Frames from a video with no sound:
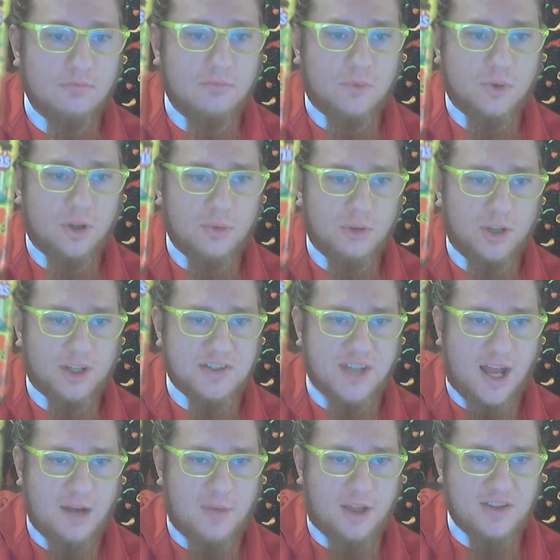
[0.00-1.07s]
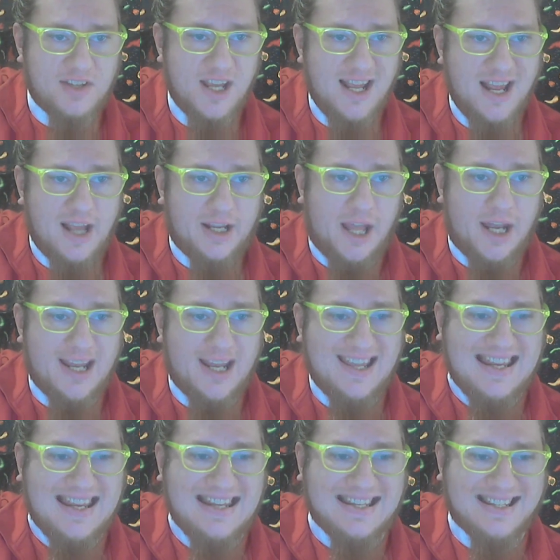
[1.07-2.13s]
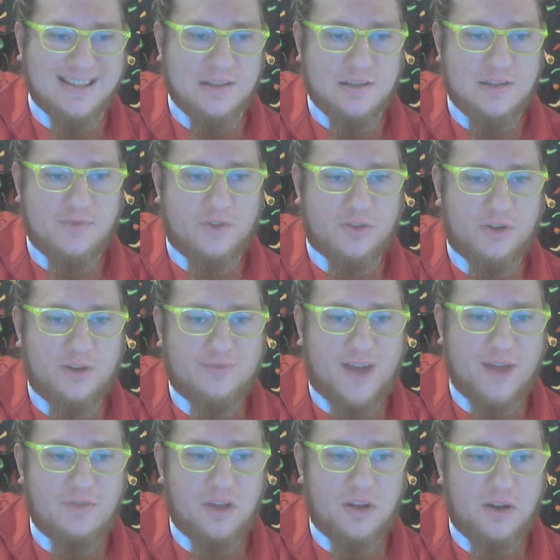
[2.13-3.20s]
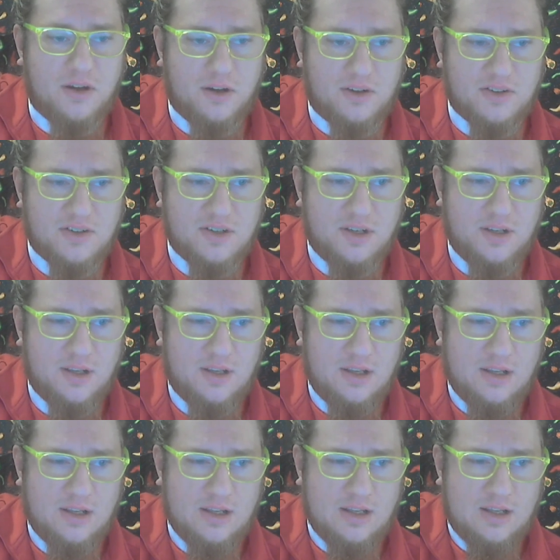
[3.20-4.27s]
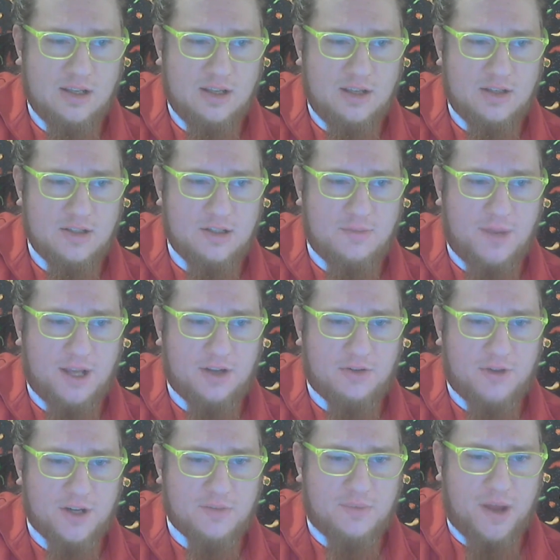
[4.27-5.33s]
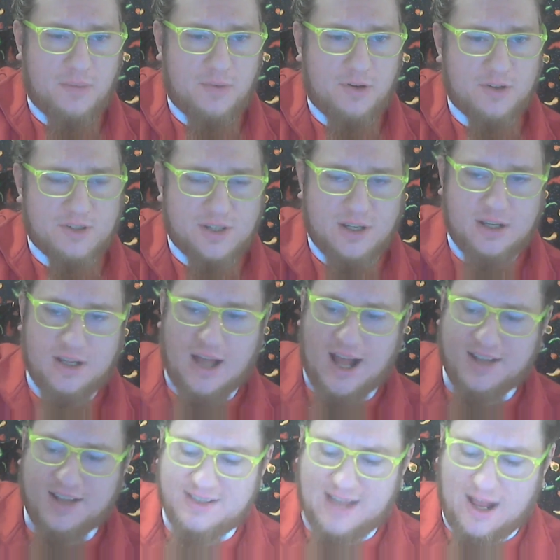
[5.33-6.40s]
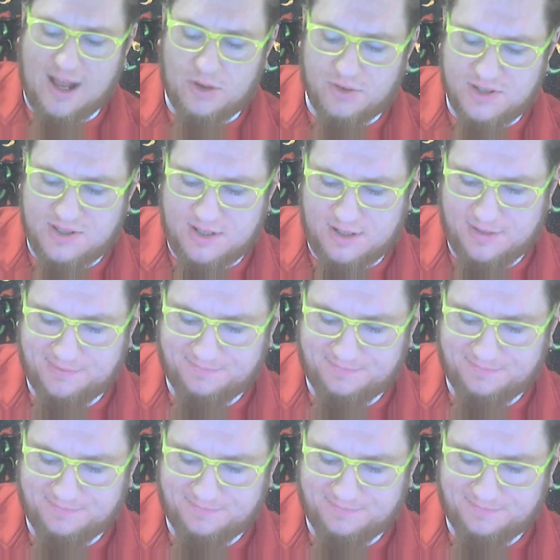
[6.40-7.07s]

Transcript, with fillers: Really, really excited about this. Dan Eaton's for 35 years. Jamaican crushed peppers, hot sauce.